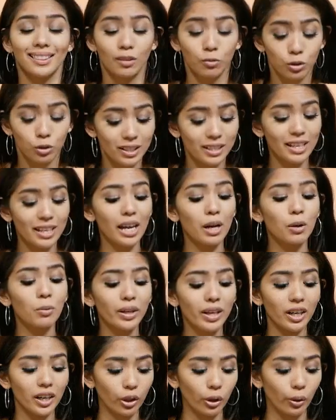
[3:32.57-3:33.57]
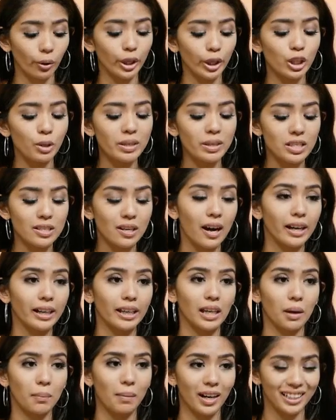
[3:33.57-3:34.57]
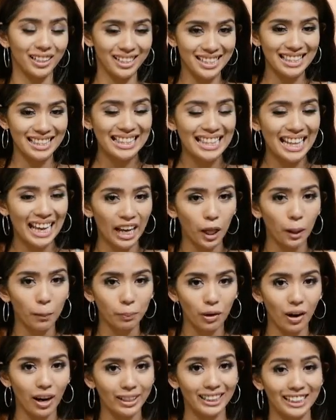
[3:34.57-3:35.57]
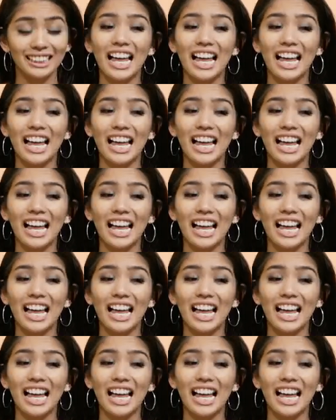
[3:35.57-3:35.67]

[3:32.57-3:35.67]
today we are going to be talking about a nail product.